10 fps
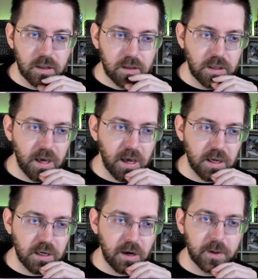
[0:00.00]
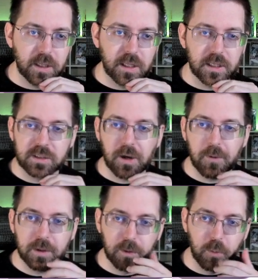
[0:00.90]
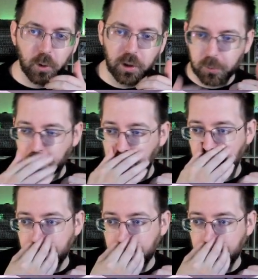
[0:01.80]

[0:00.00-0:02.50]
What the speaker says: Yeah, you know what? Let's go with the boiler room.